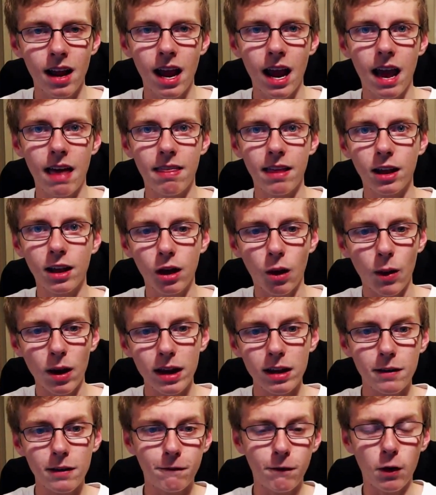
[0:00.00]
And then going
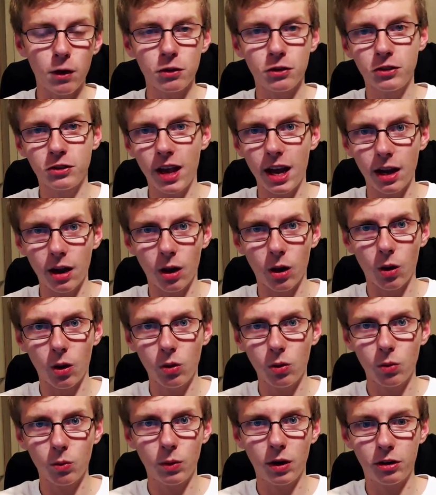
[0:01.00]
into
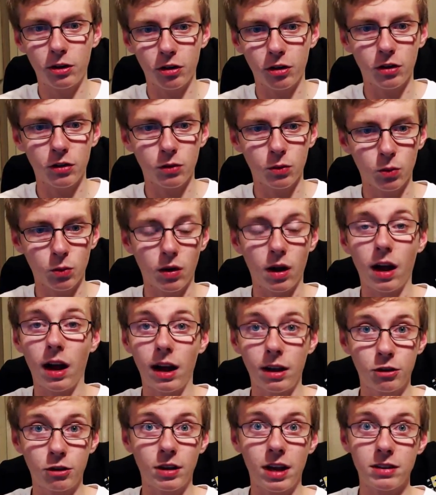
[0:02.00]
falsetto, which is
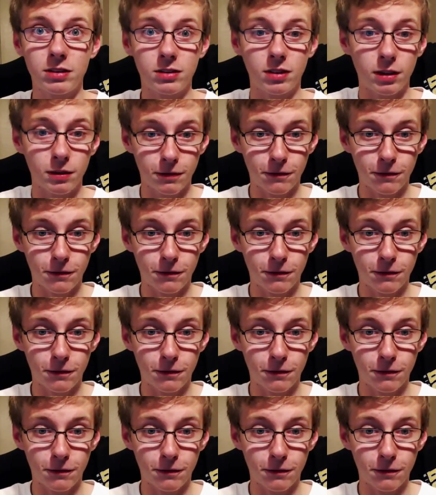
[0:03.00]
actually, as it says,